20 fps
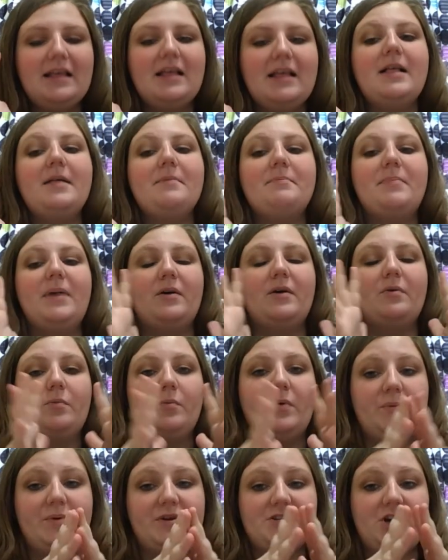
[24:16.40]
But
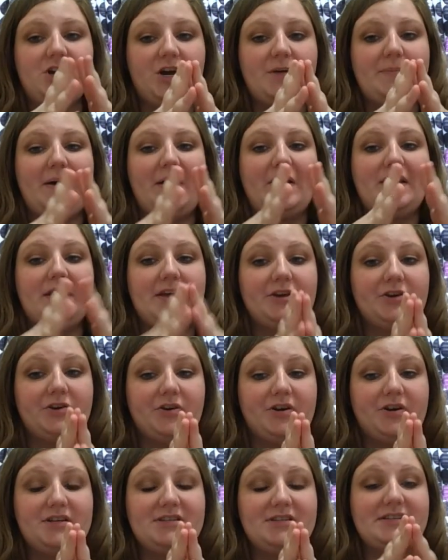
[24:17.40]
when we talk about
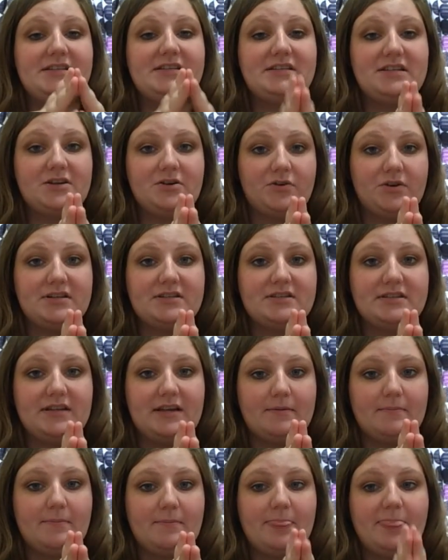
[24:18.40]
increasing and
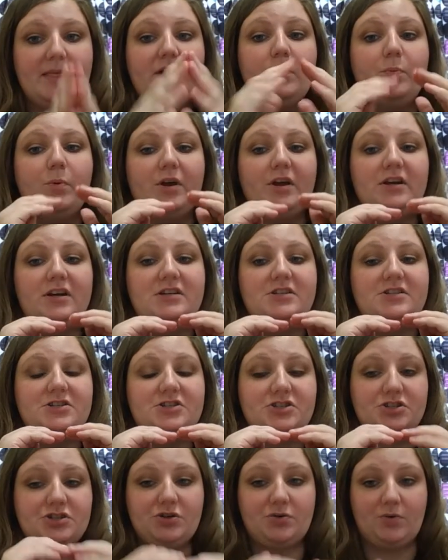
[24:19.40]
decreasing, we're going to
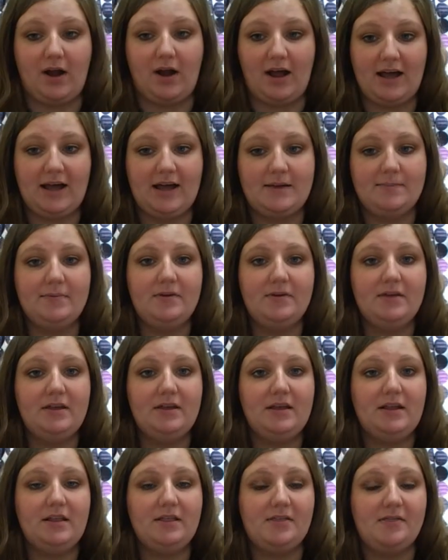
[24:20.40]
describe
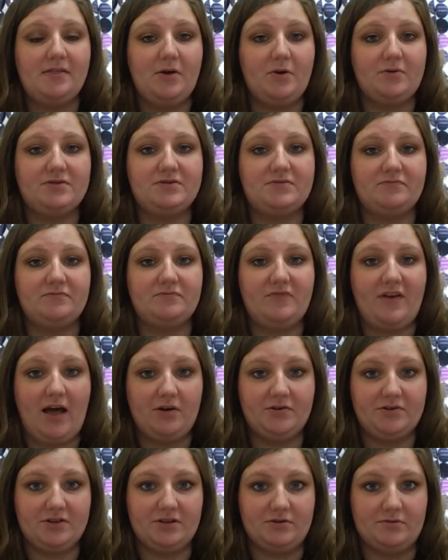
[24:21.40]
those
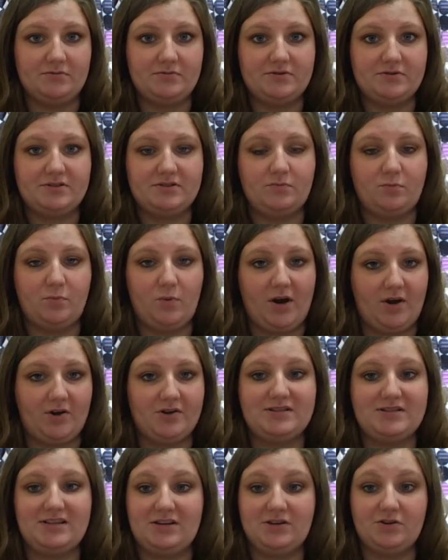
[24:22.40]
values, where it's
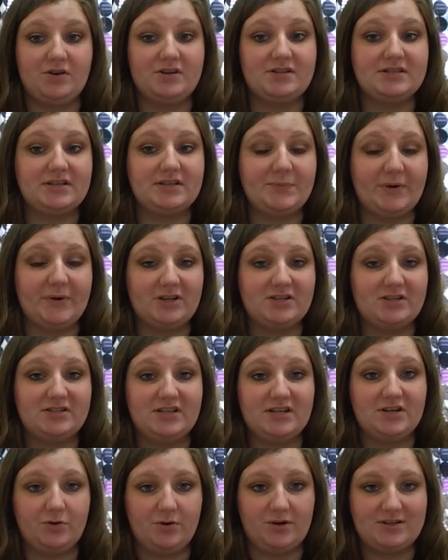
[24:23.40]
increasing and where it's
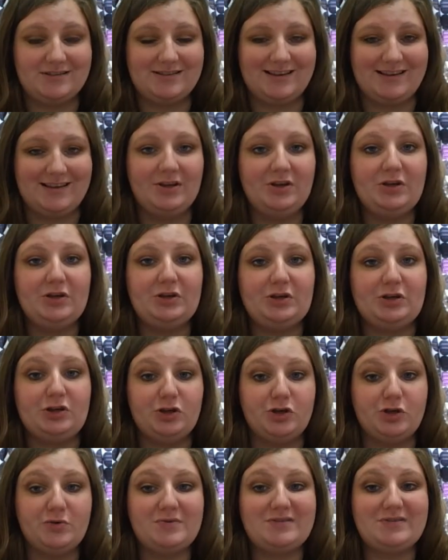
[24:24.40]
decreasing,
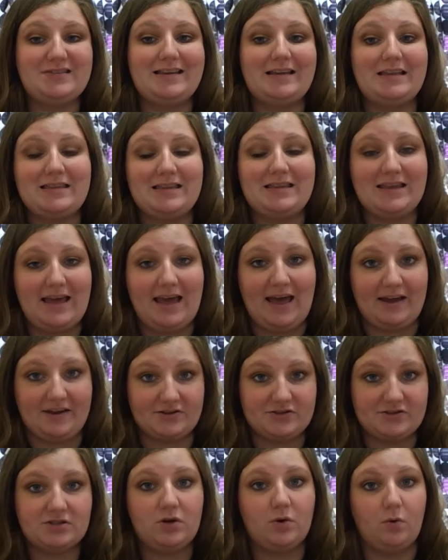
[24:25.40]
using the
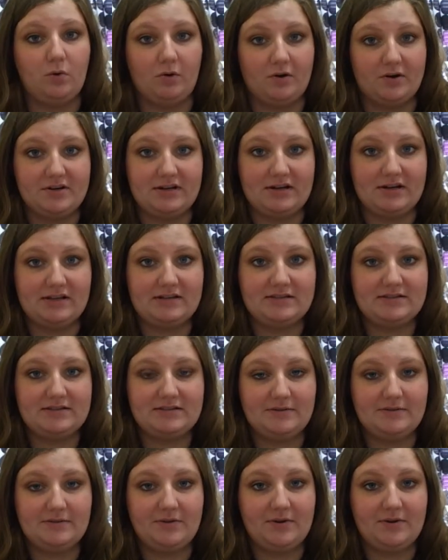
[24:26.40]
x-coordinates.
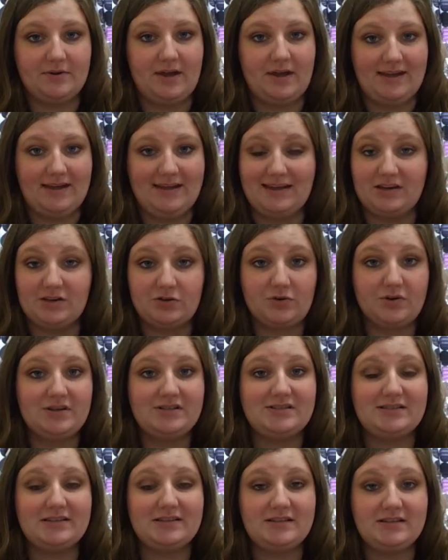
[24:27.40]
Okay,
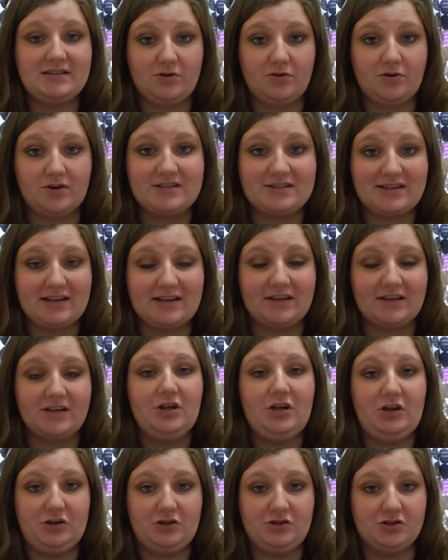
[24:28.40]
increasing and decreasing,
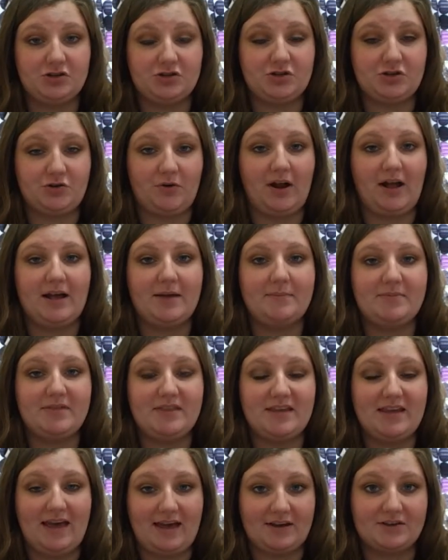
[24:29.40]
describe the
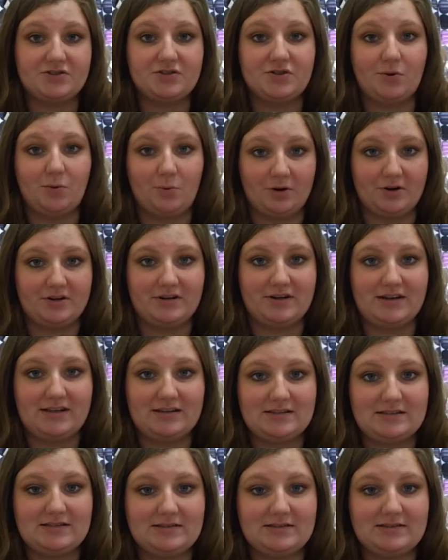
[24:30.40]
x-coordinates.